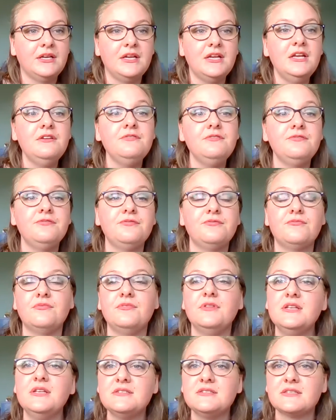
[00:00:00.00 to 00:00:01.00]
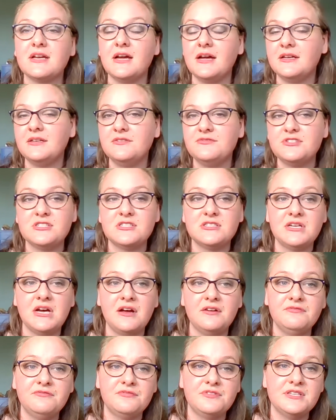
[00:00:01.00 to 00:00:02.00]
if this kind of
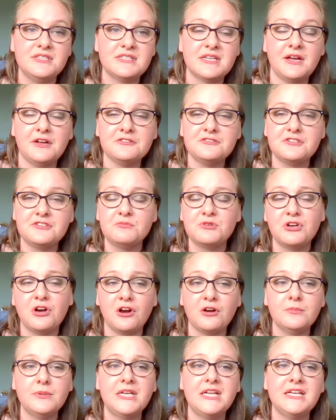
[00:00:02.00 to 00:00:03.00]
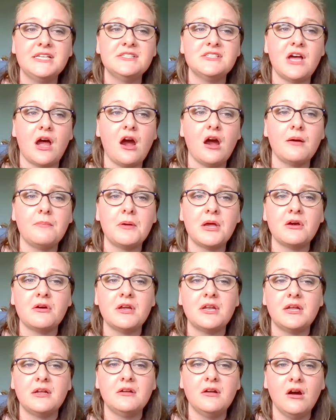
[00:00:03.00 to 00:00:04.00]
stuff, these calcium carbonates are
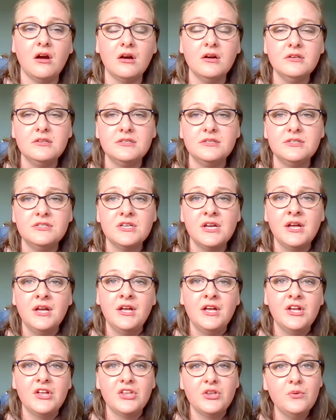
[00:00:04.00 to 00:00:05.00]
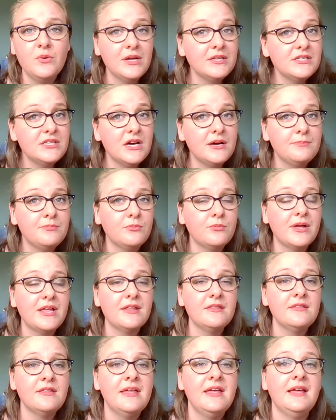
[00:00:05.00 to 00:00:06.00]
buried and hardened, you end up
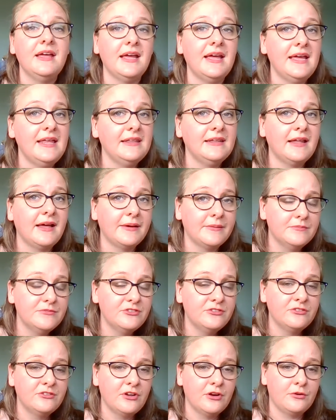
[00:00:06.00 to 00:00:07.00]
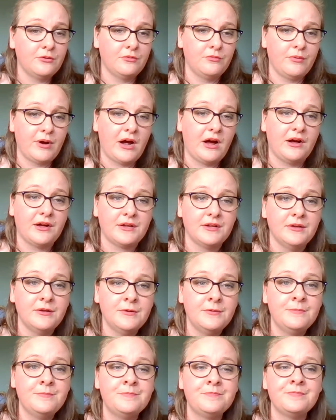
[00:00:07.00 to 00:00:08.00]
with a limestone rock.
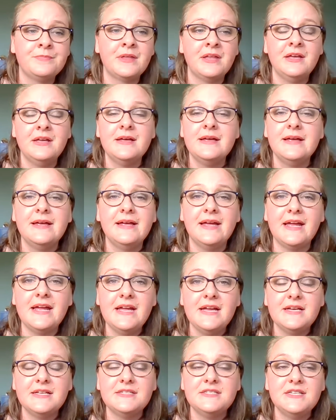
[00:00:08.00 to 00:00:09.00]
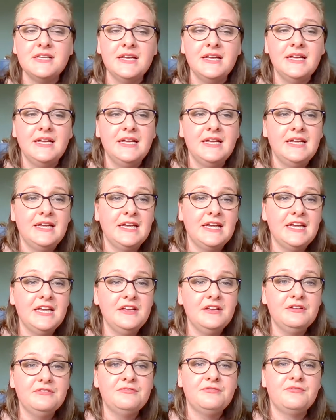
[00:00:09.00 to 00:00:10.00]
And
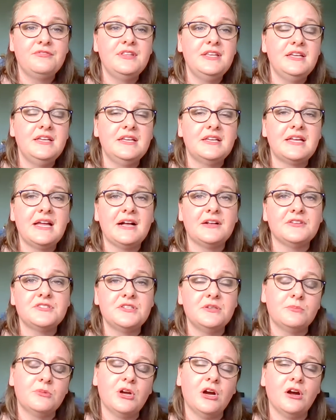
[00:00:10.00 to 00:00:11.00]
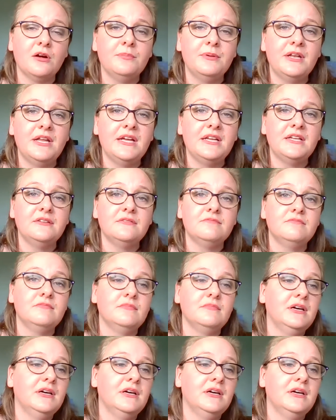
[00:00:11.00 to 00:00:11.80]
if the calcium carbonate